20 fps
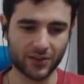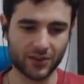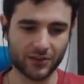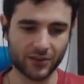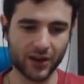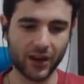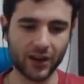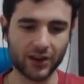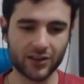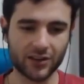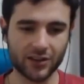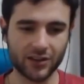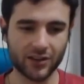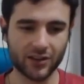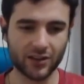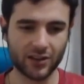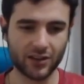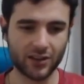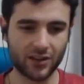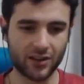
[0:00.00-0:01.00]
right?
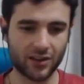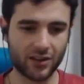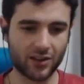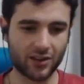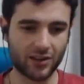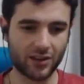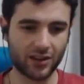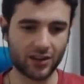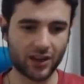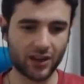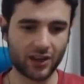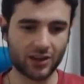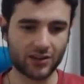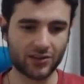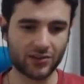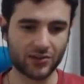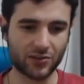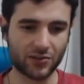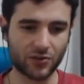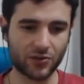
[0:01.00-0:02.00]
And
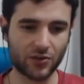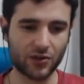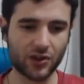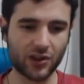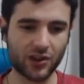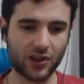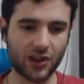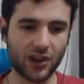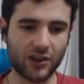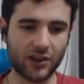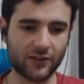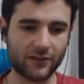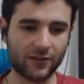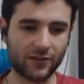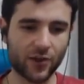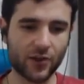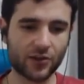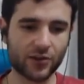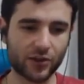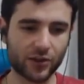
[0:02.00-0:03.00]
so you can kind of
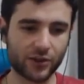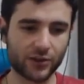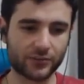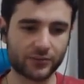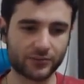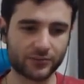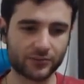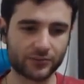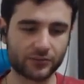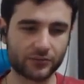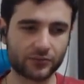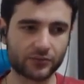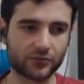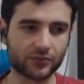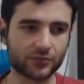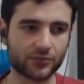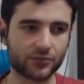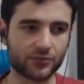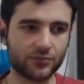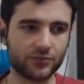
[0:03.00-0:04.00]
wonder,
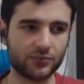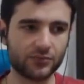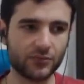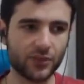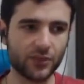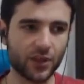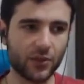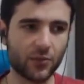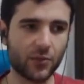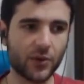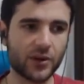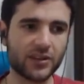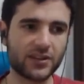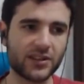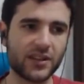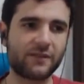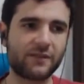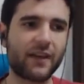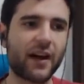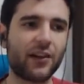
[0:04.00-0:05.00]
what is
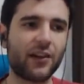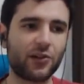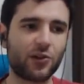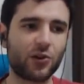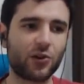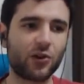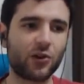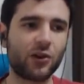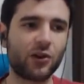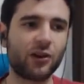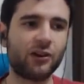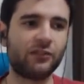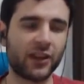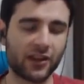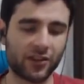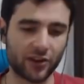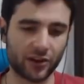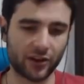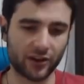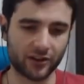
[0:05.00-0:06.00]
the value of
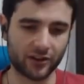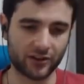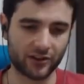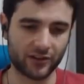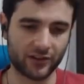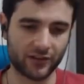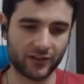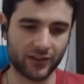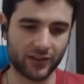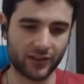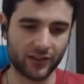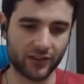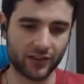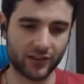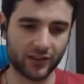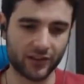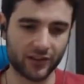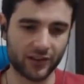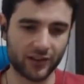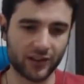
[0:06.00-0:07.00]
Ether?
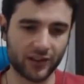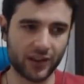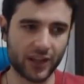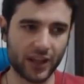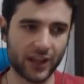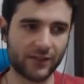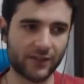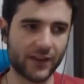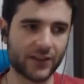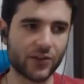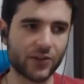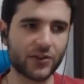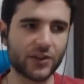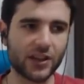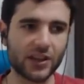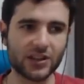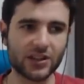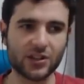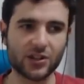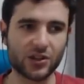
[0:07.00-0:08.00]
If I don't
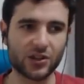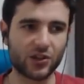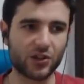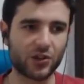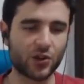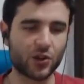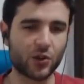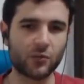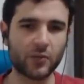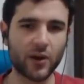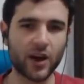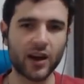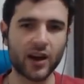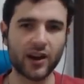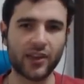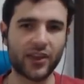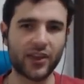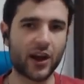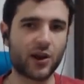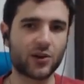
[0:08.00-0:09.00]
need to, you know, buy
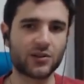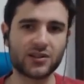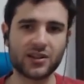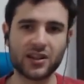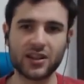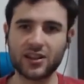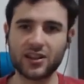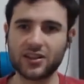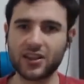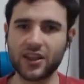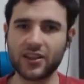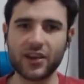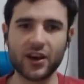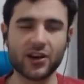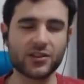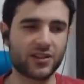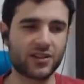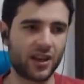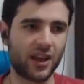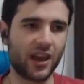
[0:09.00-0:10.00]
1,000,
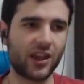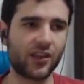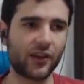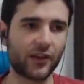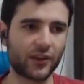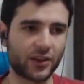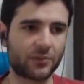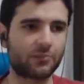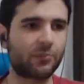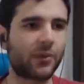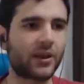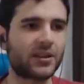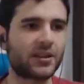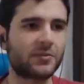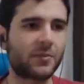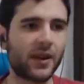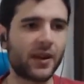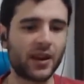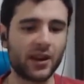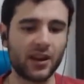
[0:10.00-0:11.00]
10,000 Ether to
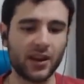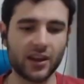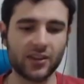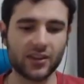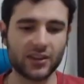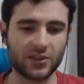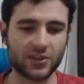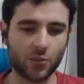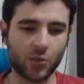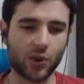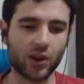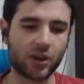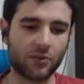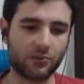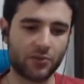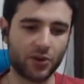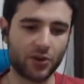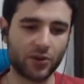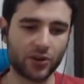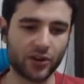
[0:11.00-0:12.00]
participate in this real
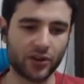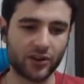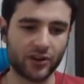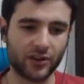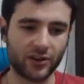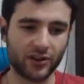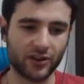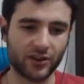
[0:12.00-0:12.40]
computer,